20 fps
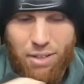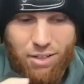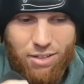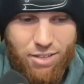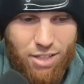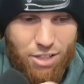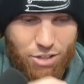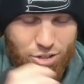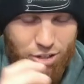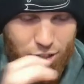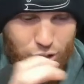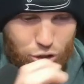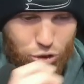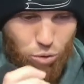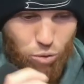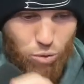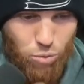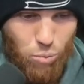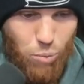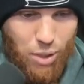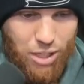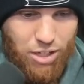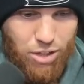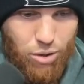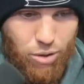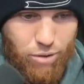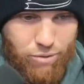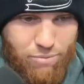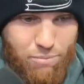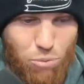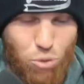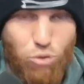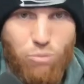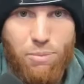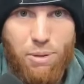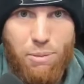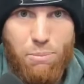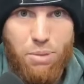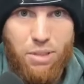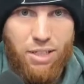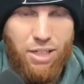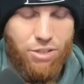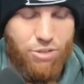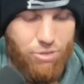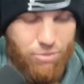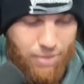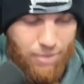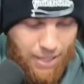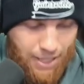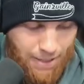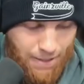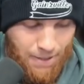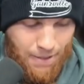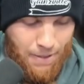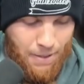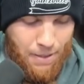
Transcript: and essentially a short window of movement potential, right?